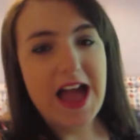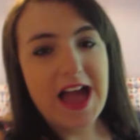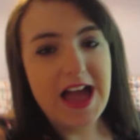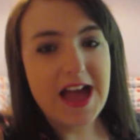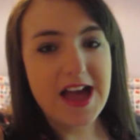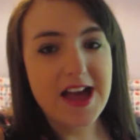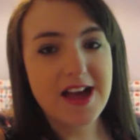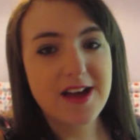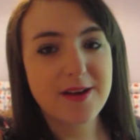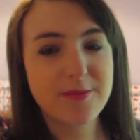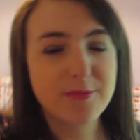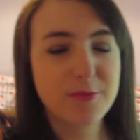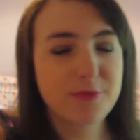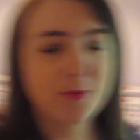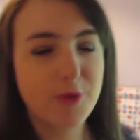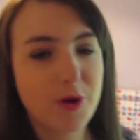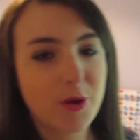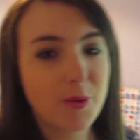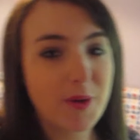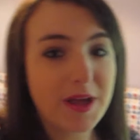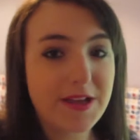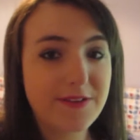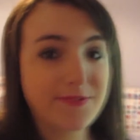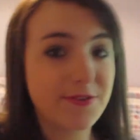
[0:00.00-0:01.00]
Um, we're
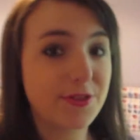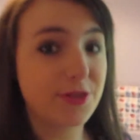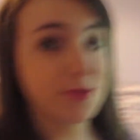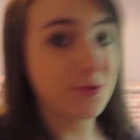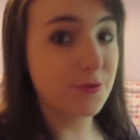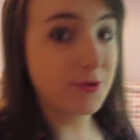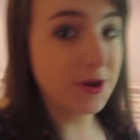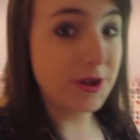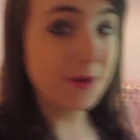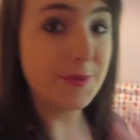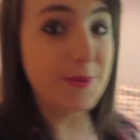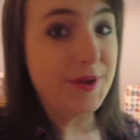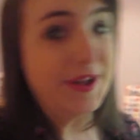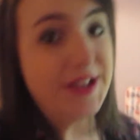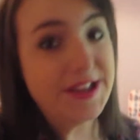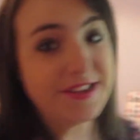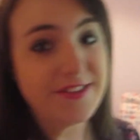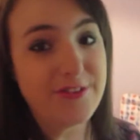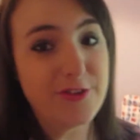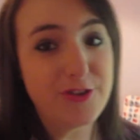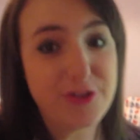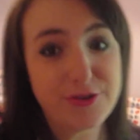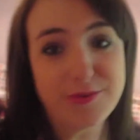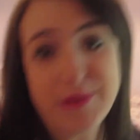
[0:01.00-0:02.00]
away for three
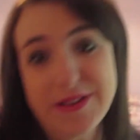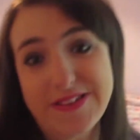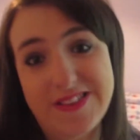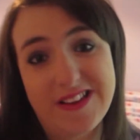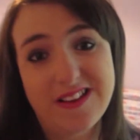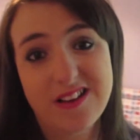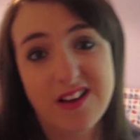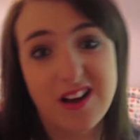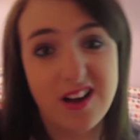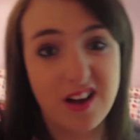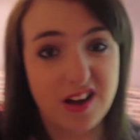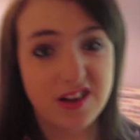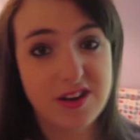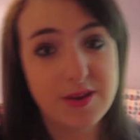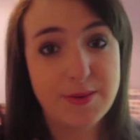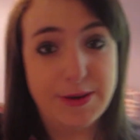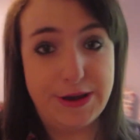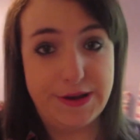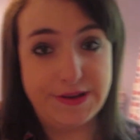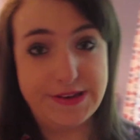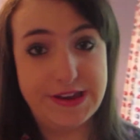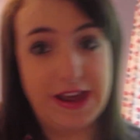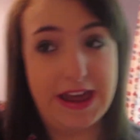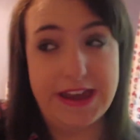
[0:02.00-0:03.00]
weeks which means I can't
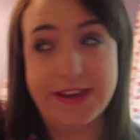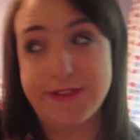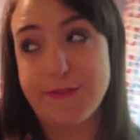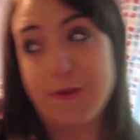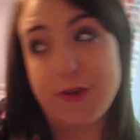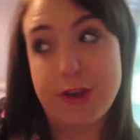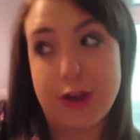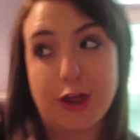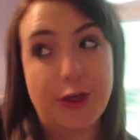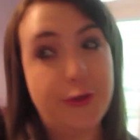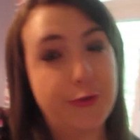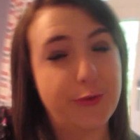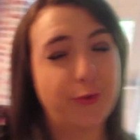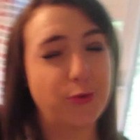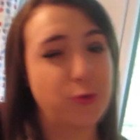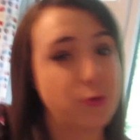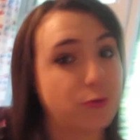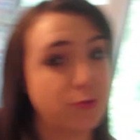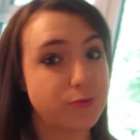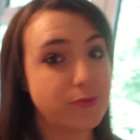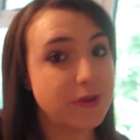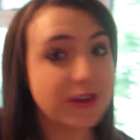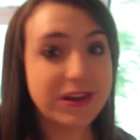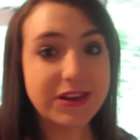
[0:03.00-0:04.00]
upload any videos which is
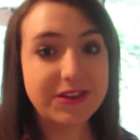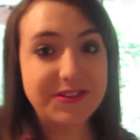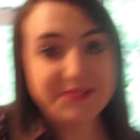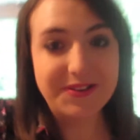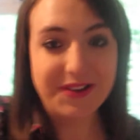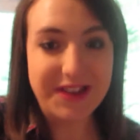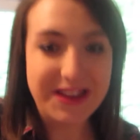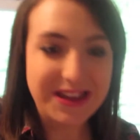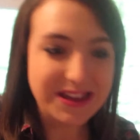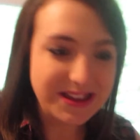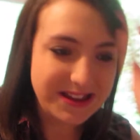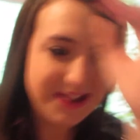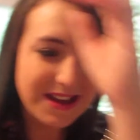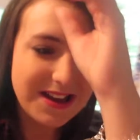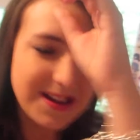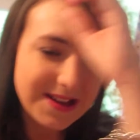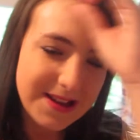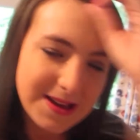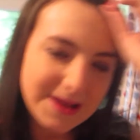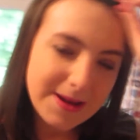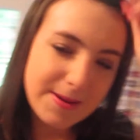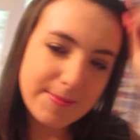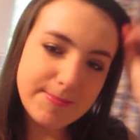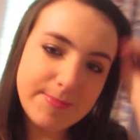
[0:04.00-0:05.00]
really annoying
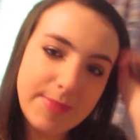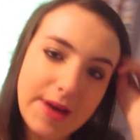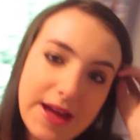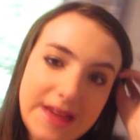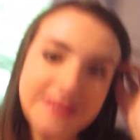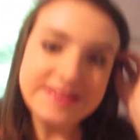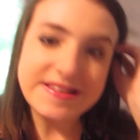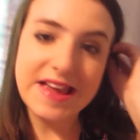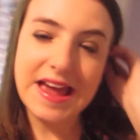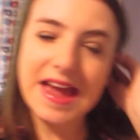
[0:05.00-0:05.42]
but